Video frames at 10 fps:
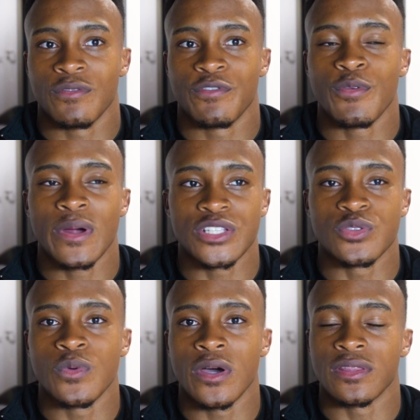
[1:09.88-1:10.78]
for what
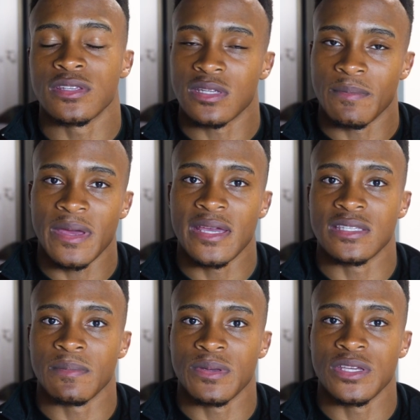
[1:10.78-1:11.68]
it's worth, is an
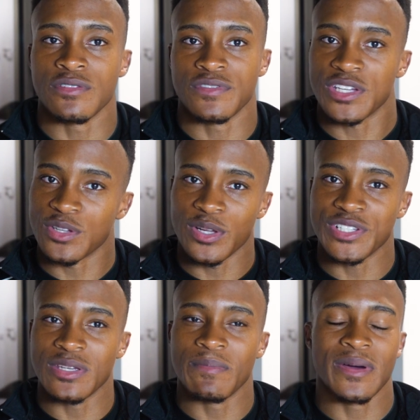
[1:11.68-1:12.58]
amazing piece of
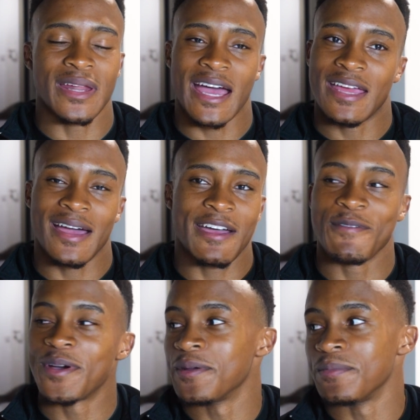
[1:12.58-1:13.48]
technology, but I
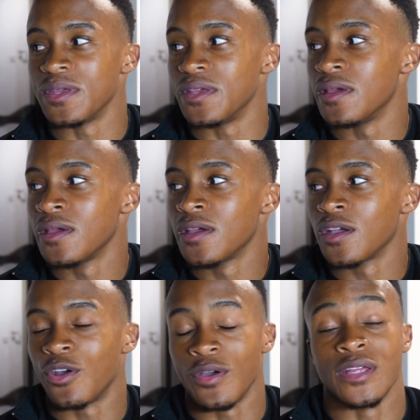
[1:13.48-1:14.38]
want to be
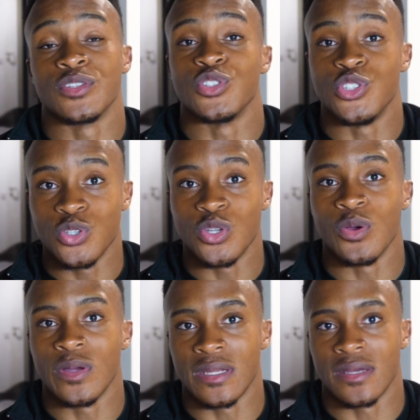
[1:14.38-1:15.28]
going to
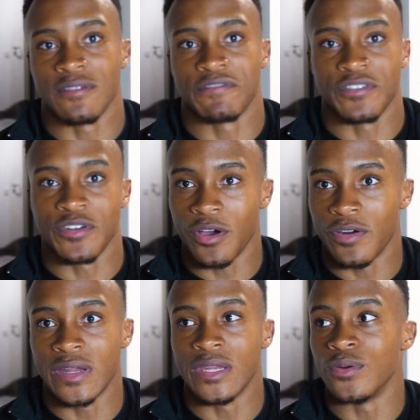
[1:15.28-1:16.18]
judo in a
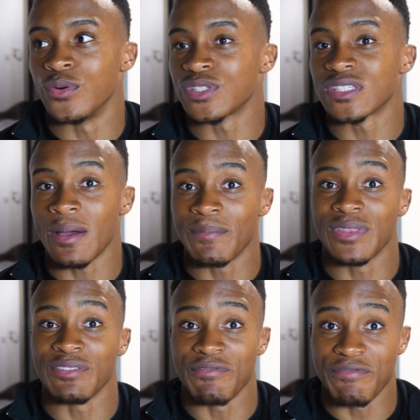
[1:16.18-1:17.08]
Ferrari or
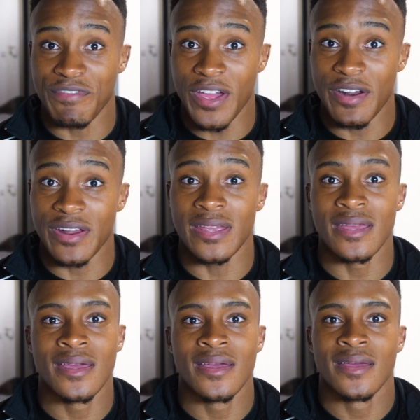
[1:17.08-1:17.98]
something
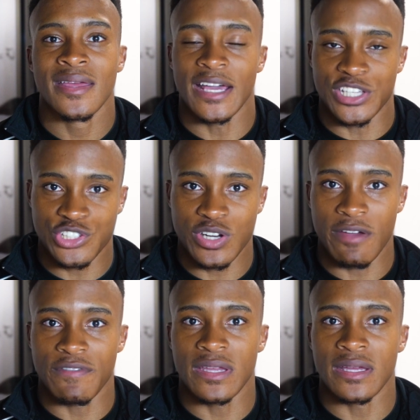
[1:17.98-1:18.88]
very
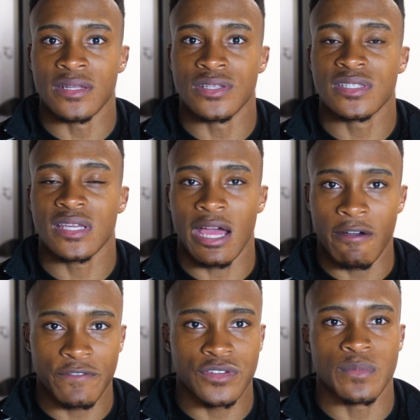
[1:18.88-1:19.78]
extravagant,
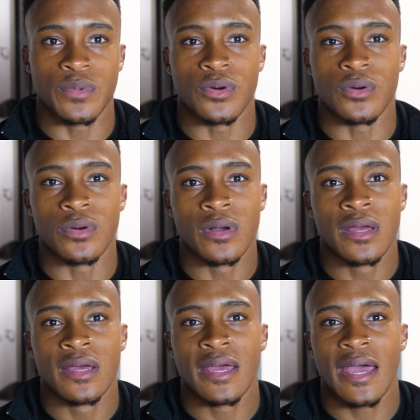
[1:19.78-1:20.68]
comfortable.
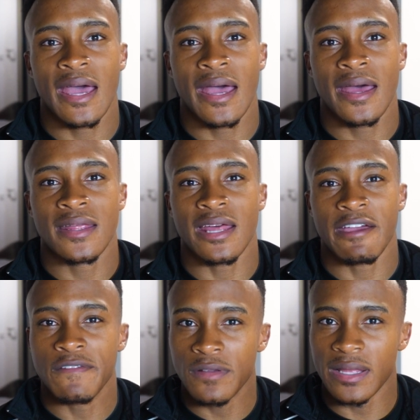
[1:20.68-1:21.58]
And
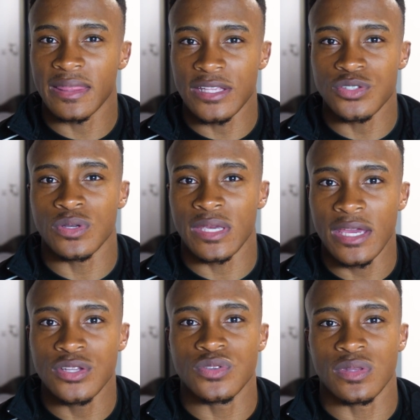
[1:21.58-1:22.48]
I feel like that's
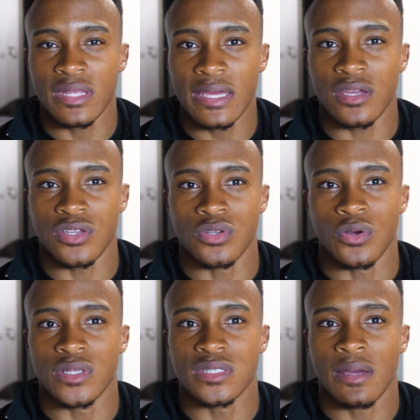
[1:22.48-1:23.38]
okay to think, you
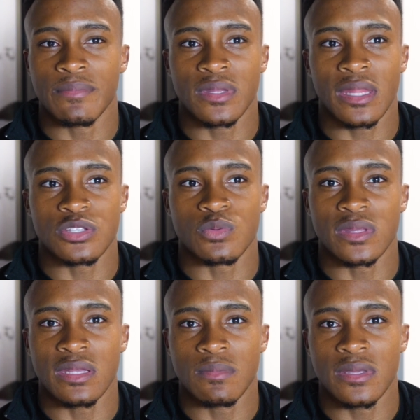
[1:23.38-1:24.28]
know, it's something that's
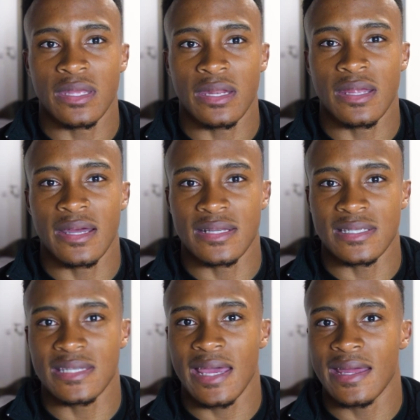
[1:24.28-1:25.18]
within me that
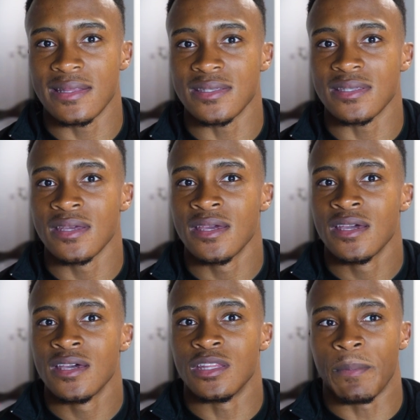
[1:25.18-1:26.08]
understands
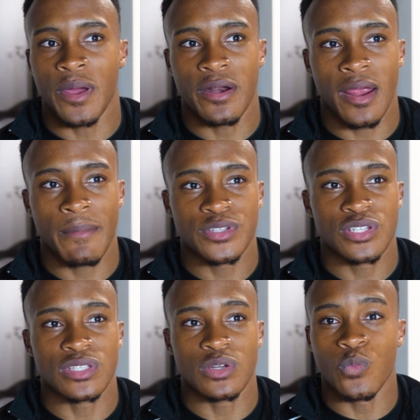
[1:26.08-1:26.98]
the
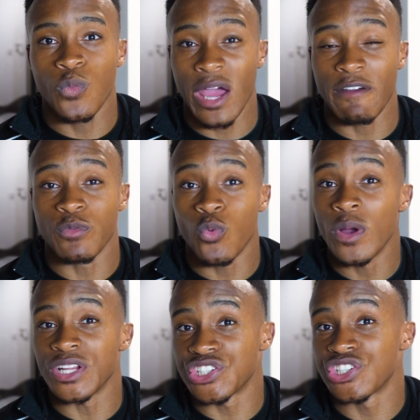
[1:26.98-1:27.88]
parameters at
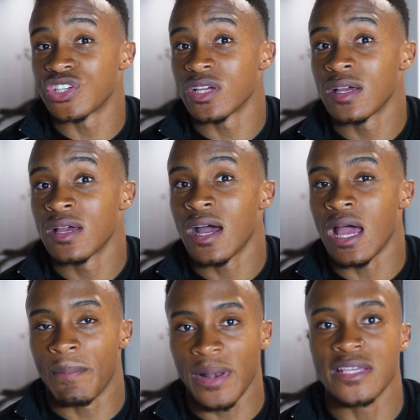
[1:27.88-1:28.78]
which
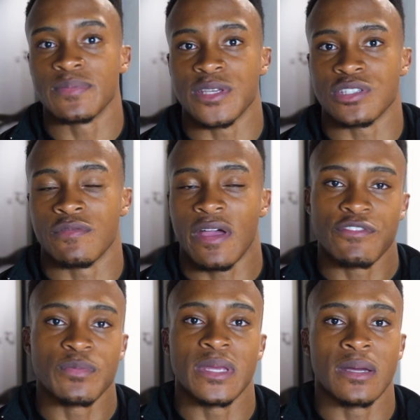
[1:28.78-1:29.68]
I place myself. I
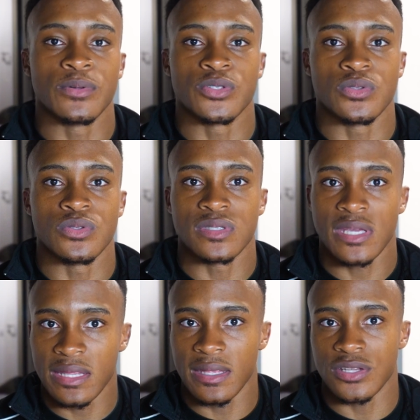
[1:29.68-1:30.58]
have to be able to
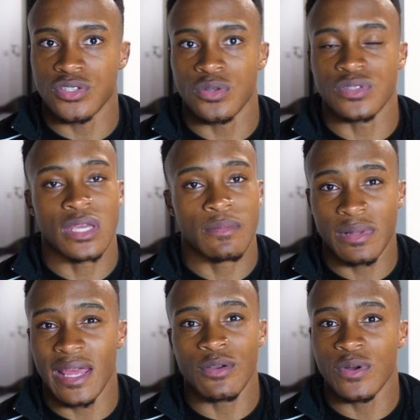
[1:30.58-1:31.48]
say that, you know, same
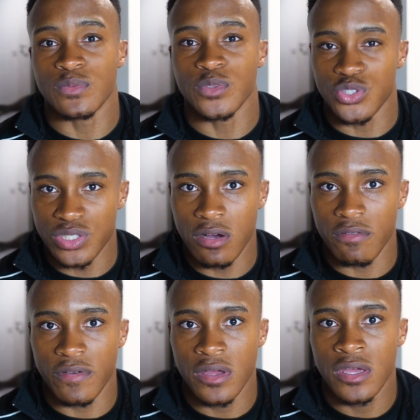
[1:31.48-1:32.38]
likewise with yourself.